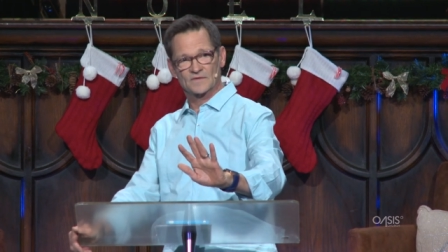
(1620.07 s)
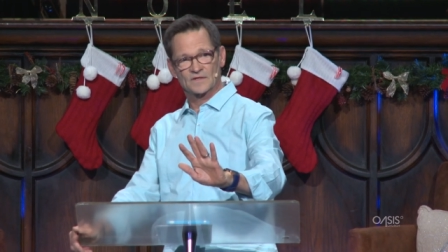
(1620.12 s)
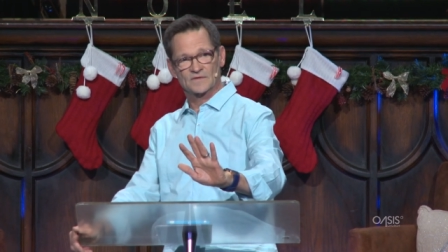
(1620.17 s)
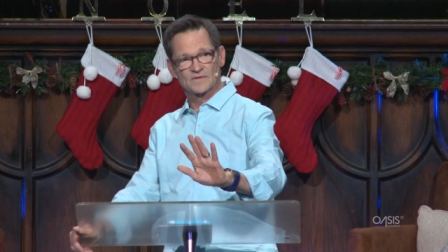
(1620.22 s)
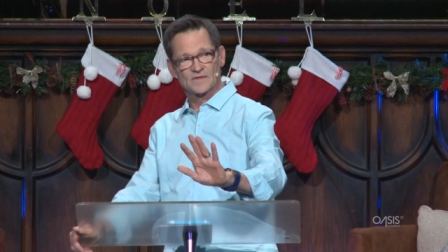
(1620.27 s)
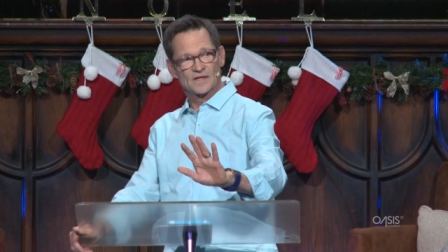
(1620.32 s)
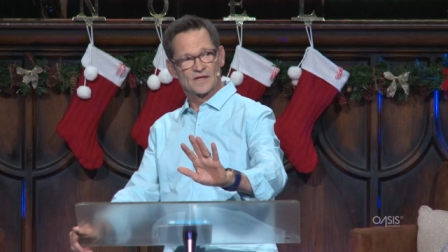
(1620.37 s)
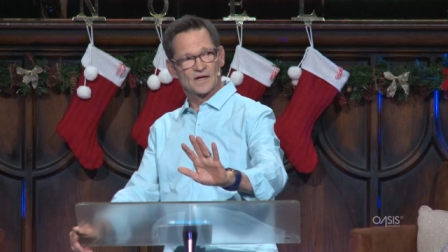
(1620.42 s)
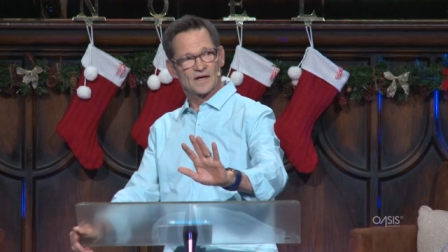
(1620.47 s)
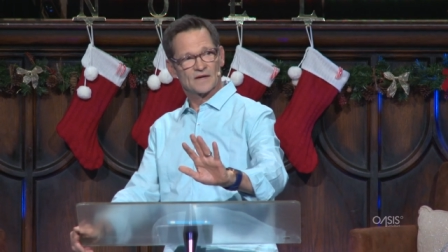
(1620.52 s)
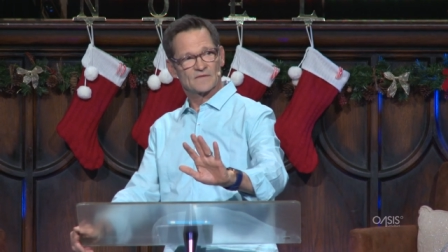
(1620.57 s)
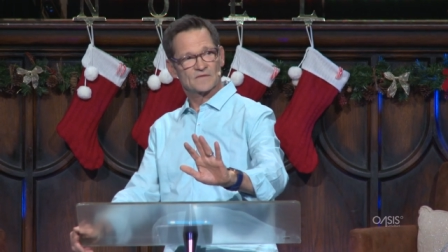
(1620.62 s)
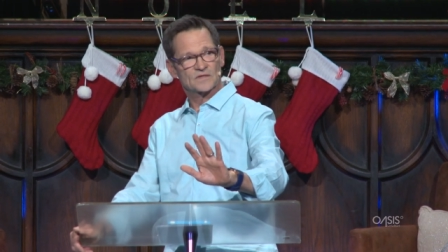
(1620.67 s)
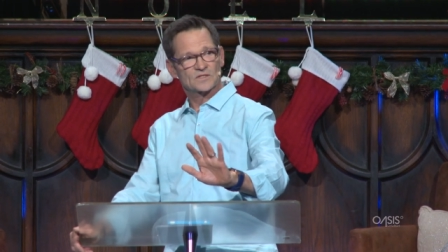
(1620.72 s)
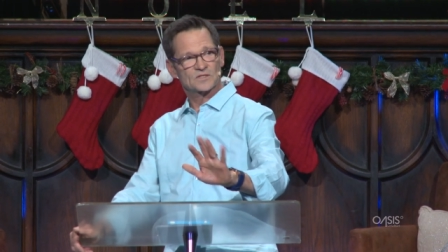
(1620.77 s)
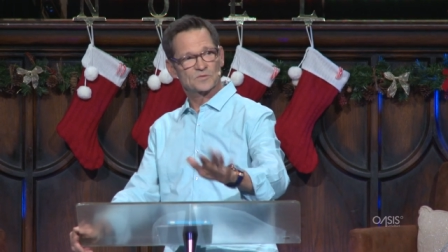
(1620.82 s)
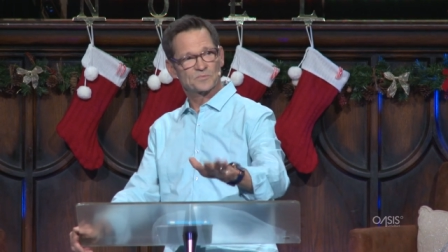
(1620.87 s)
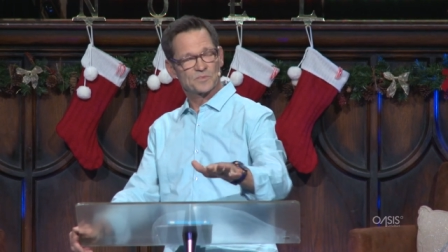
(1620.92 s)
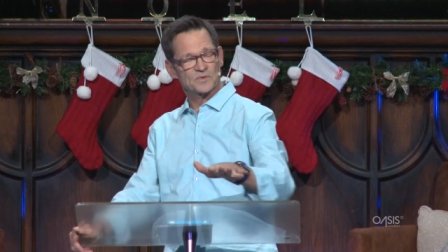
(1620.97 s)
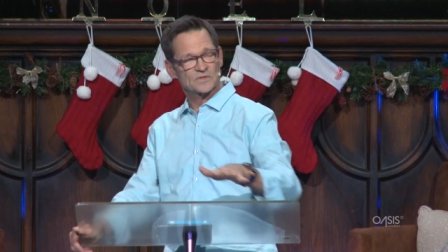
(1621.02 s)
Uh, I've
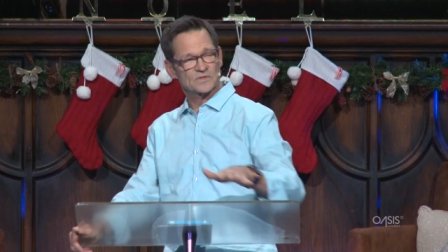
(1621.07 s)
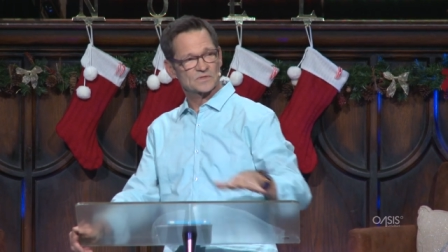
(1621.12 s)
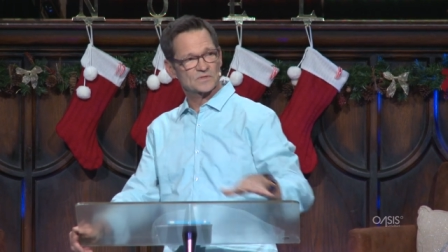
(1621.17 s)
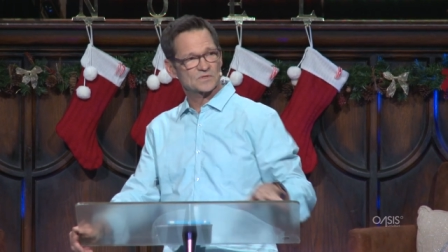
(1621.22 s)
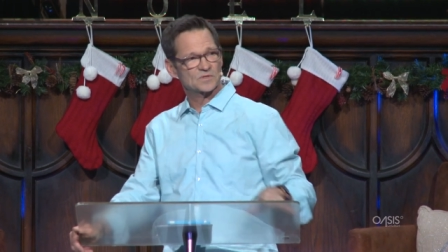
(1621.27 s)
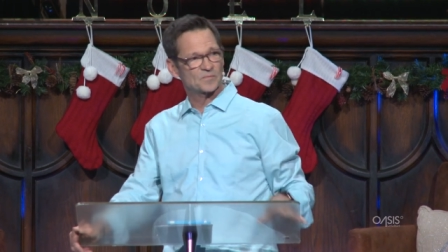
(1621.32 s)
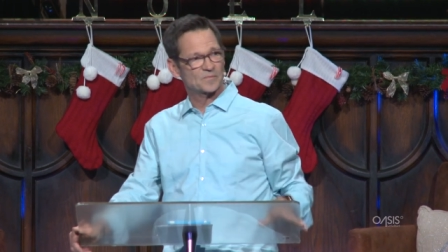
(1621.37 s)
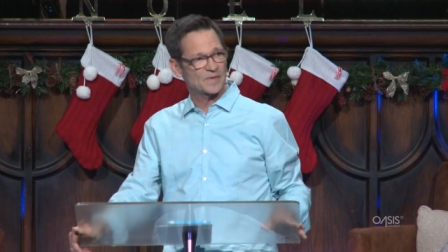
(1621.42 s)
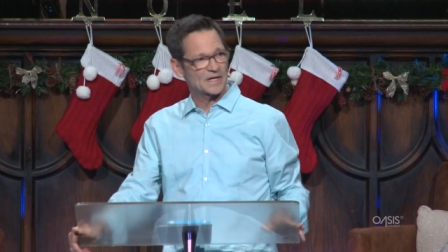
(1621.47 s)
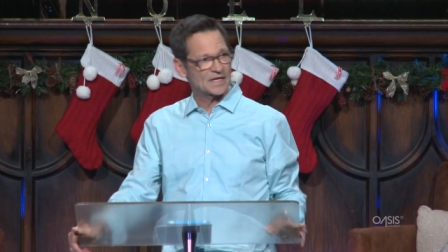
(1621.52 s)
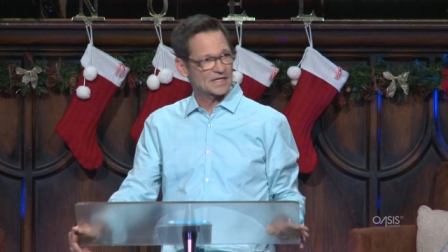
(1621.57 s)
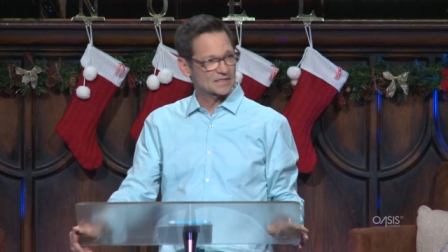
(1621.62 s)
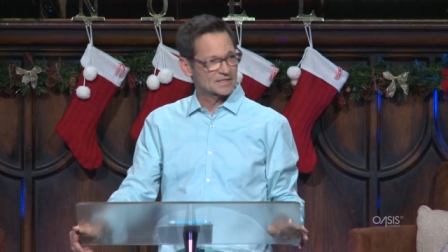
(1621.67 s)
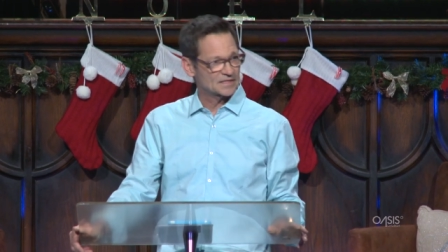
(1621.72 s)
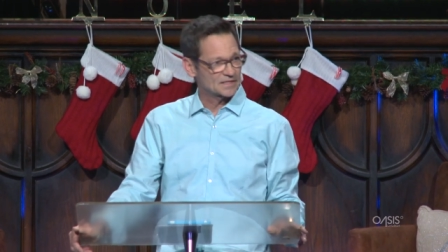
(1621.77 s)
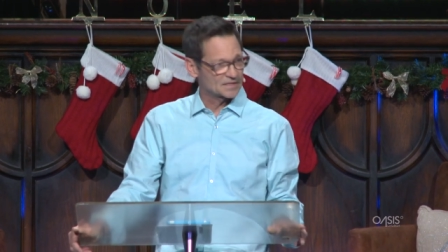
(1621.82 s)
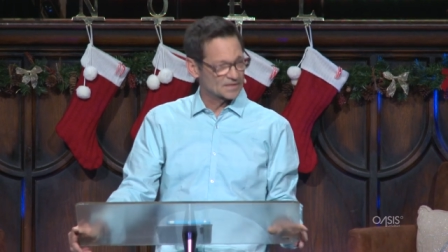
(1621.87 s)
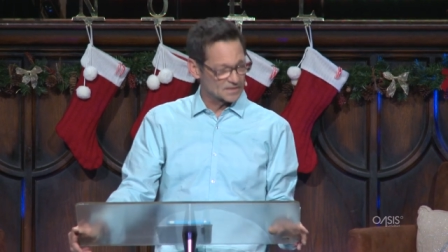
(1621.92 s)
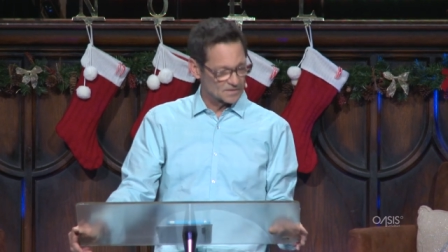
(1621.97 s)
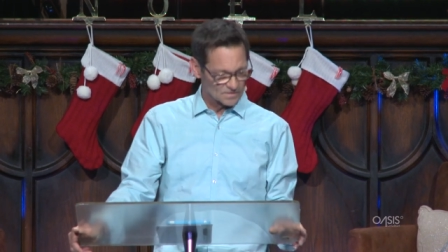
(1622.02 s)
experienced some bad
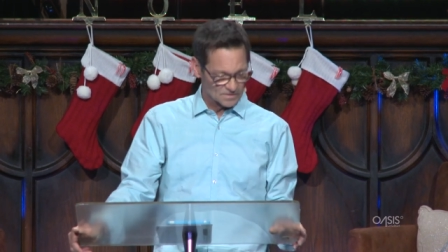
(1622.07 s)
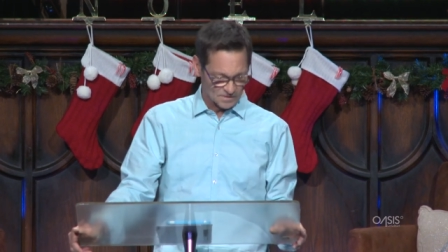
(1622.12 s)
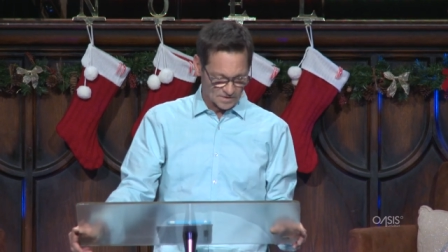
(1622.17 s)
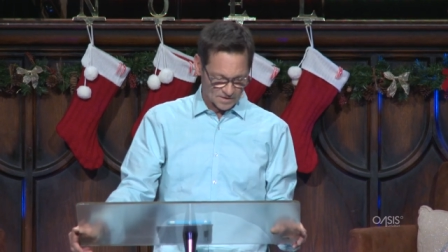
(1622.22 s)
things.